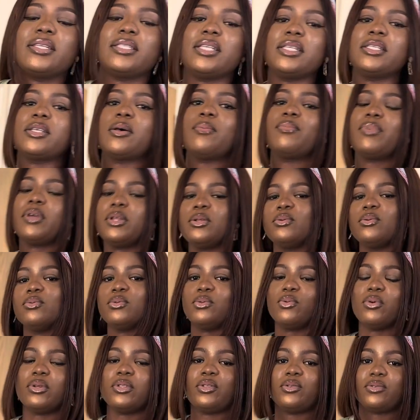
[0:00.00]
Is this something you
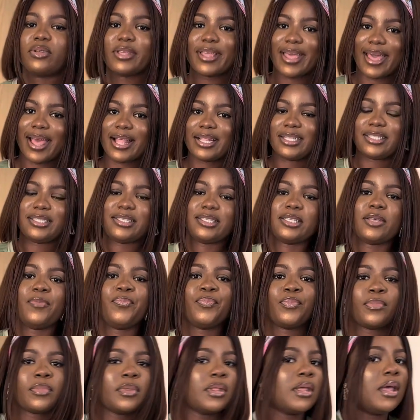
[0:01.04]
would want to get?
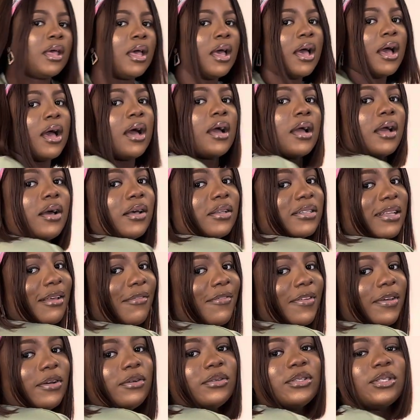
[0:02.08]
Because I
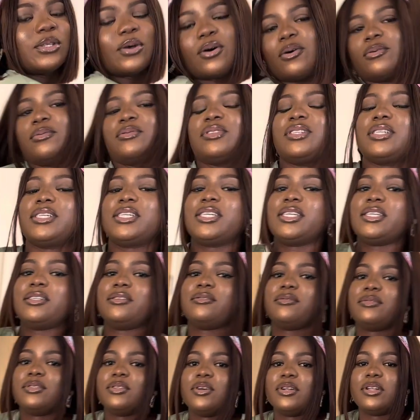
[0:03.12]
feel so
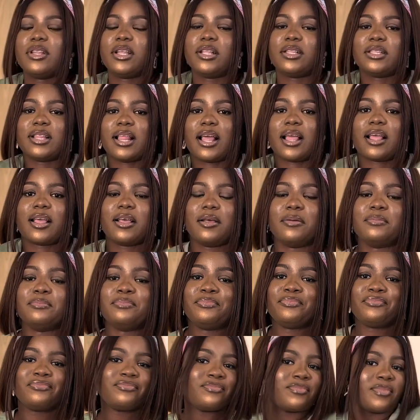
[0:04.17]
chilled on it, like
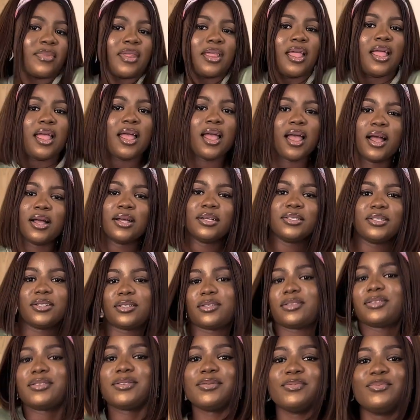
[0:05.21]

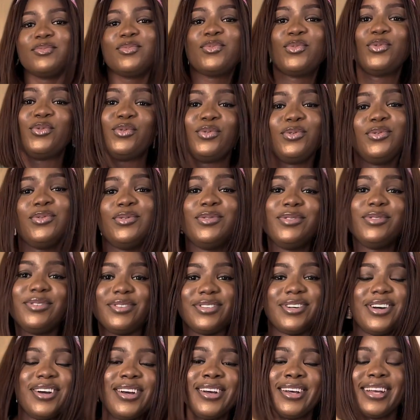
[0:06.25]
just
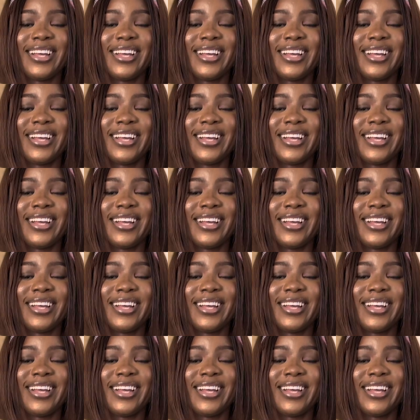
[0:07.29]
ooh.